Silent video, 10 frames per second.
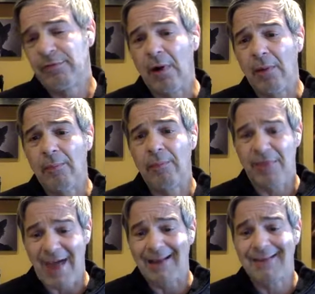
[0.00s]
from
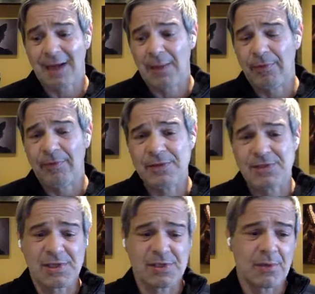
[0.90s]
that type of a
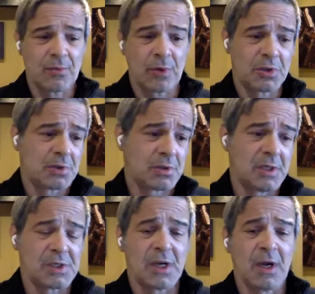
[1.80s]
system which
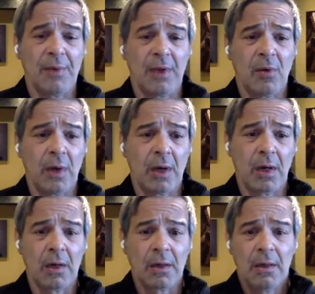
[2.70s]
is coming
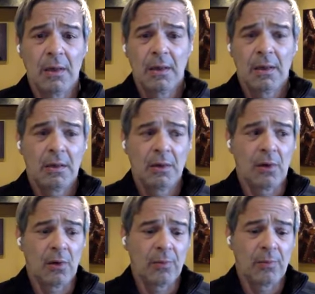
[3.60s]
where you
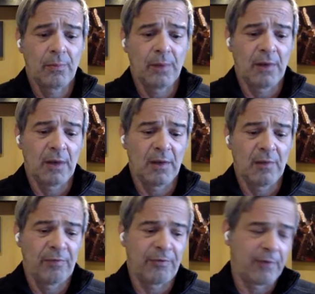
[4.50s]
know
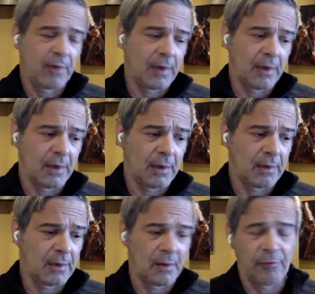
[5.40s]
if uh,
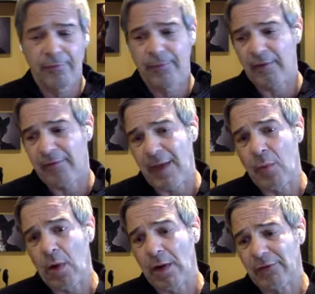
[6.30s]
if if they
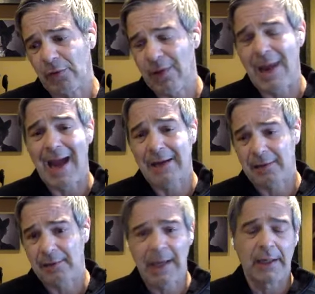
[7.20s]
want to
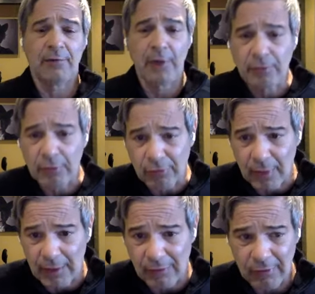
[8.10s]
enact negative interest
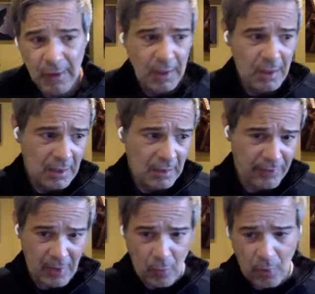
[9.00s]
rates,
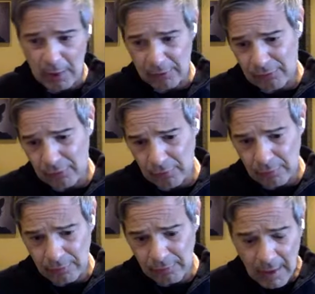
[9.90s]
if they want
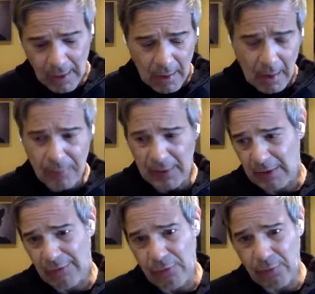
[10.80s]
to uh,
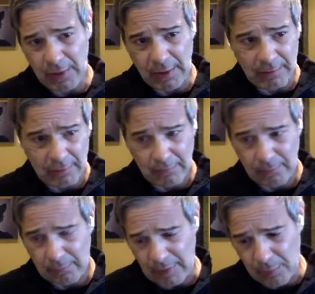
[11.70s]
because you didn't
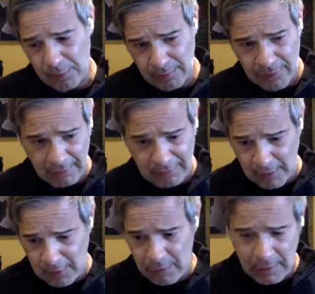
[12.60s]
someone thinks
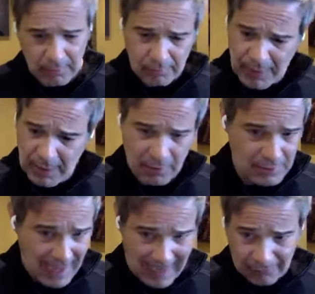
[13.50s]
that you didn't pay your
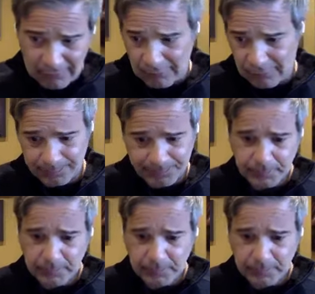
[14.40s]
taxes